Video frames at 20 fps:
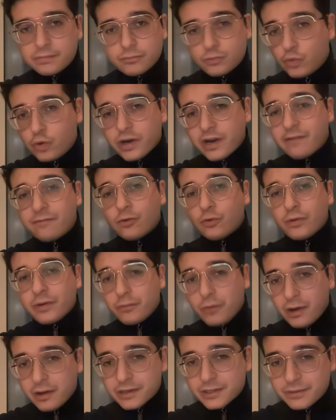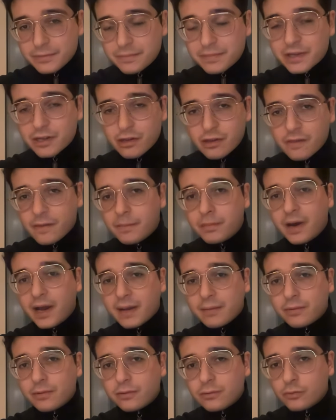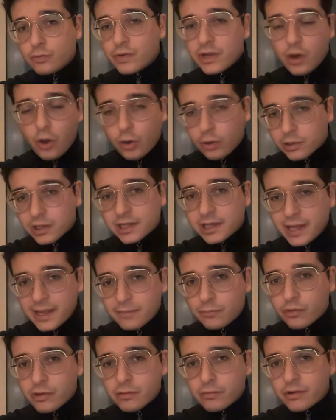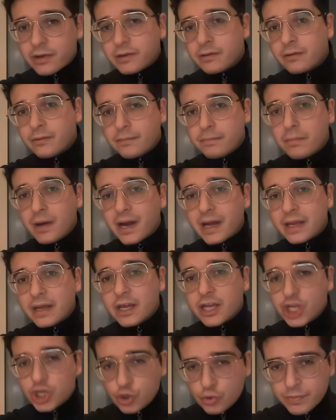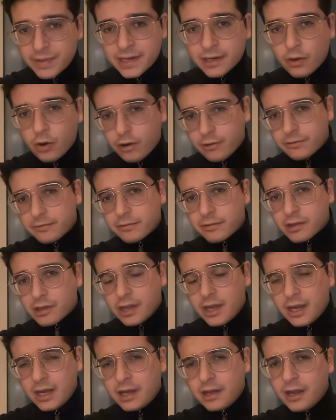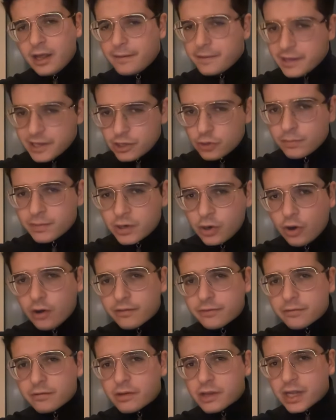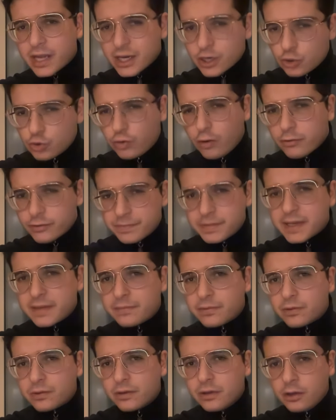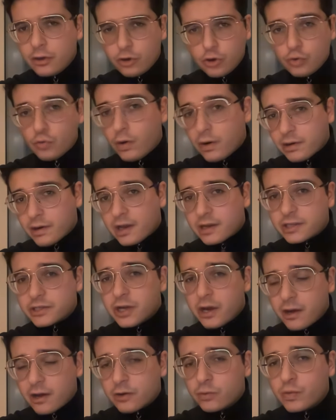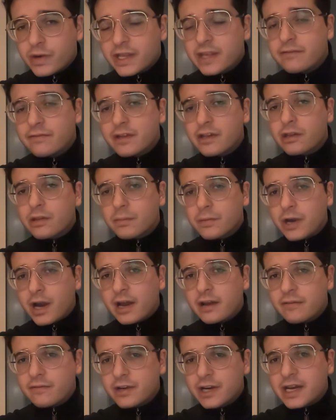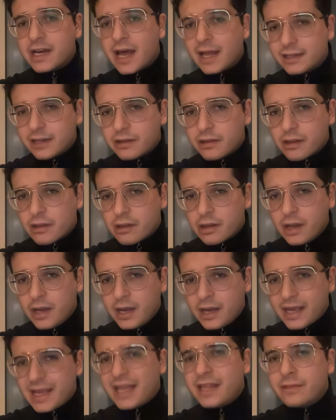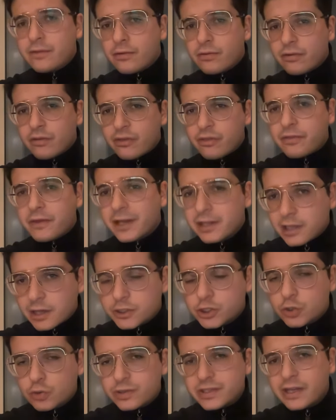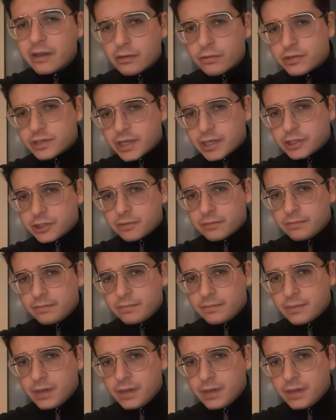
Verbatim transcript: whatever we want, because the Bible we all claim was written by human authors, and the human authors can quote people who are not God when giving some kind of an analysis in their theological dissertation.